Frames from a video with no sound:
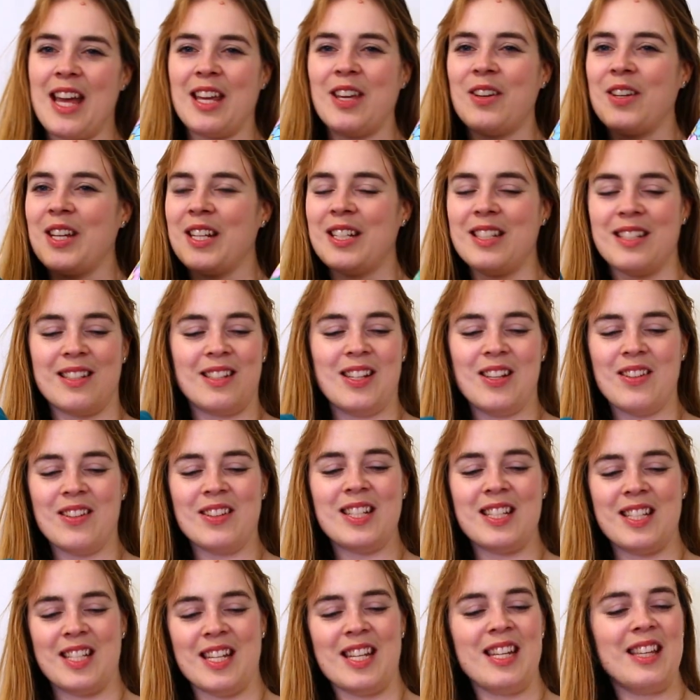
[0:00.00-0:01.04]
you can
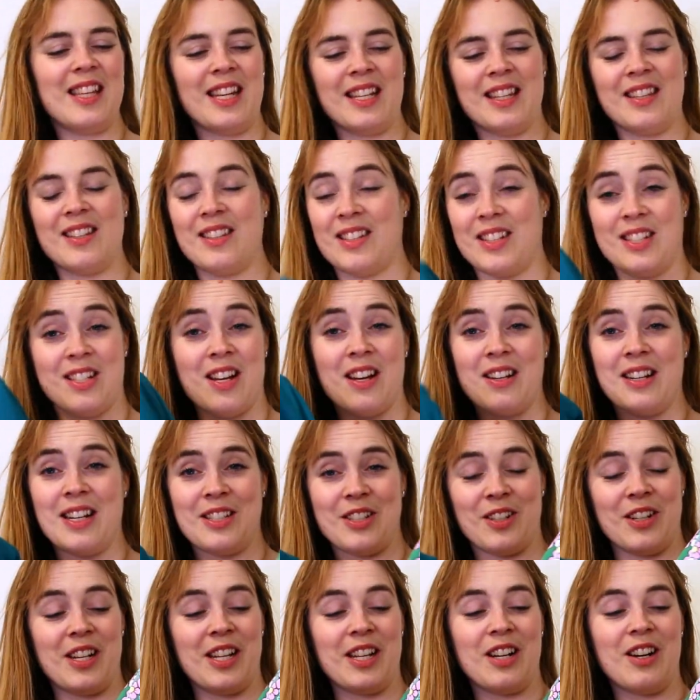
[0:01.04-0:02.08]
see that there's not
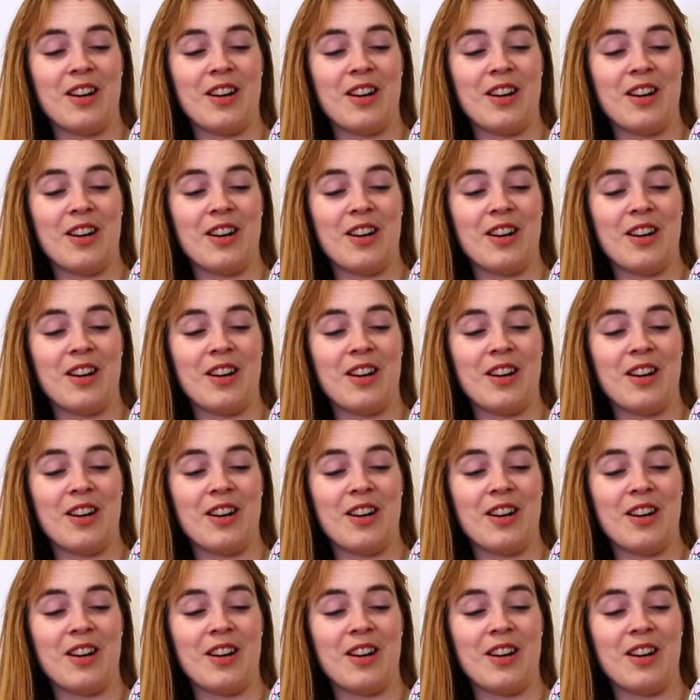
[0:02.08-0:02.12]
necessarily a